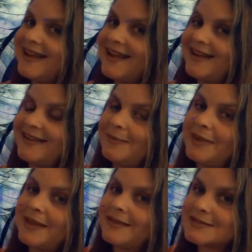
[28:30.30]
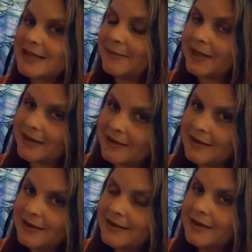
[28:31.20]
and the beings coming in.
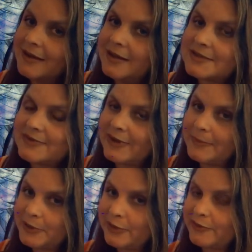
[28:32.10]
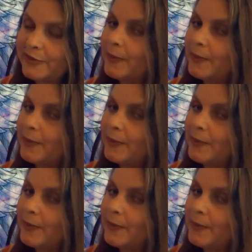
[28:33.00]
It's very beautiful to